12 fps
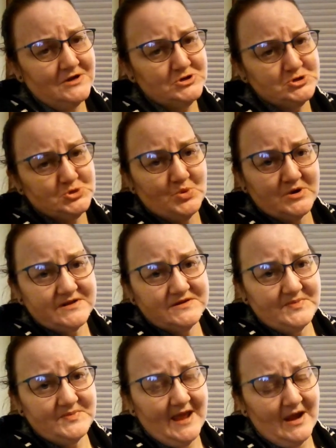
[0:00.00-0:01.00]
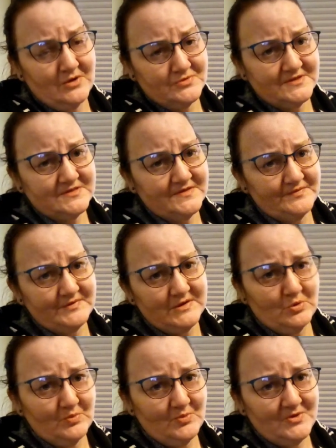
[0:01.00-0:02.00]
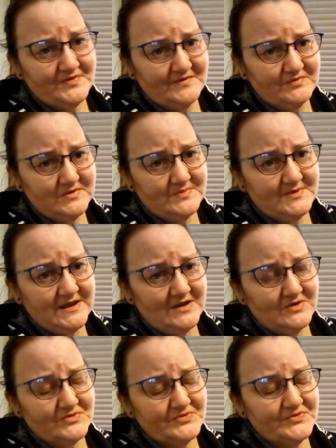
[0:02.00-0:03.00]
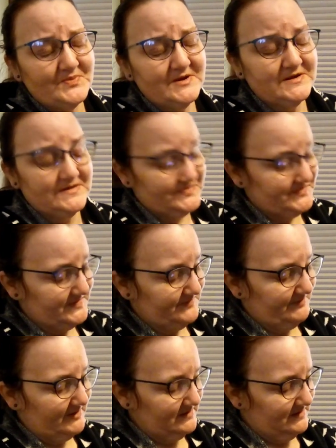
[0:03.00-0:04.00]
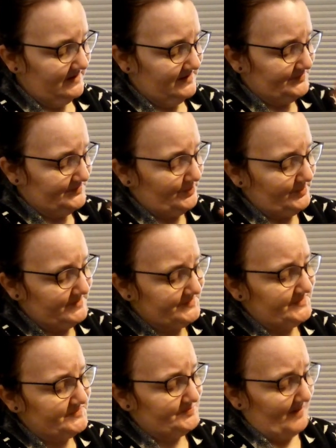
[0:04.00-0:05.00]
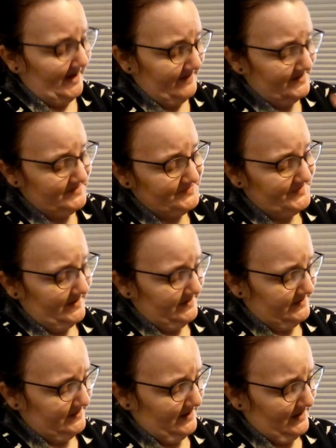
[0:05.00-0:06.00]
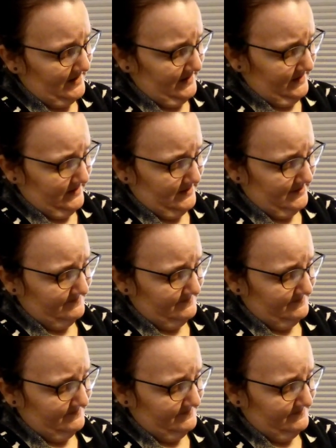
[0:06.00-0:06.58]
She wanted to be out in the living room with everybody else. But Ziva, as always, is by my side. Hi.